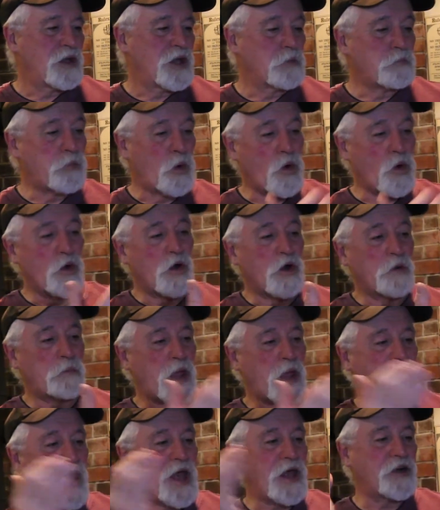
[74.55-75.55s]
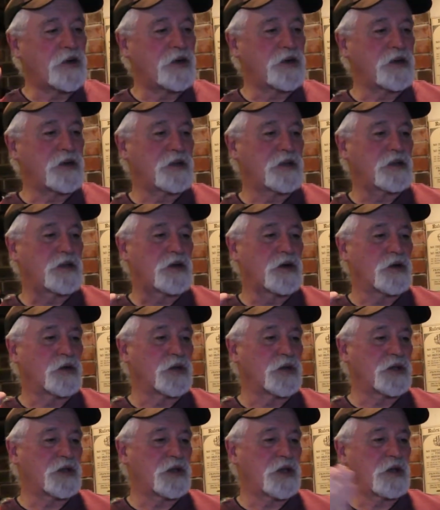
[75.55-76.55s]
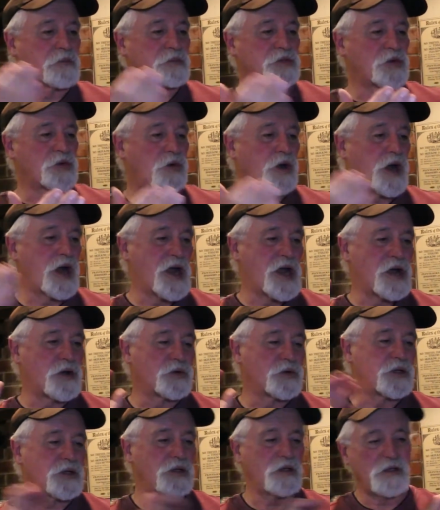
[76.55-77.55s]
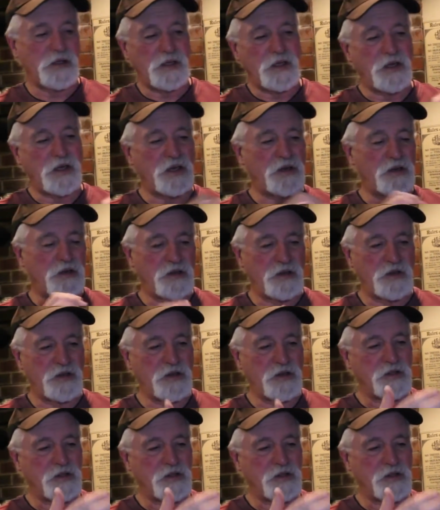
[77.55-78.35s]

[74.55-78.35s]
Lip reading: a polar pattern, you know, that comes around, and it,